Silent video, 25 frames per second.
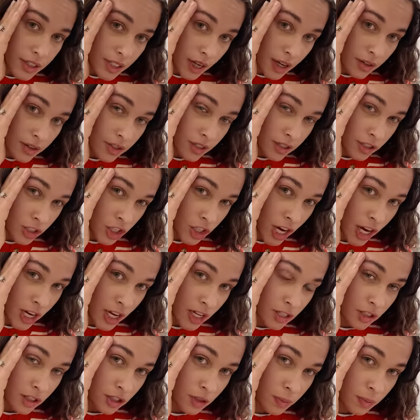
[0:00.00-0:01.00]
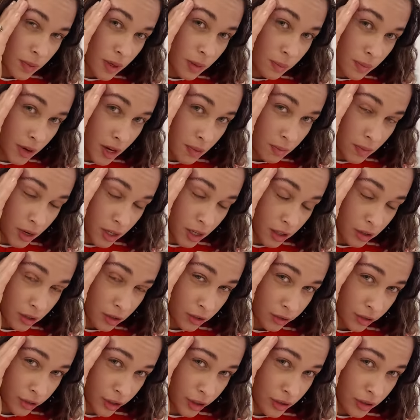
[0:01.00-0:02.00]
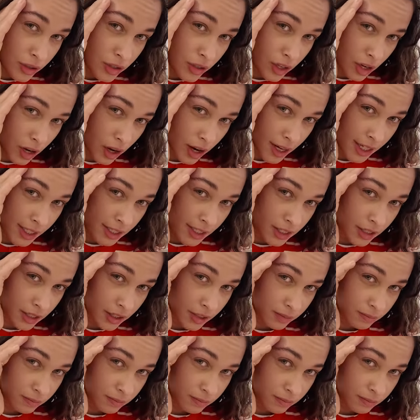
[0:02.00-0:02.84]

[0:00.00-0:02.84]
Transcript: sound has changed, but my microphone died.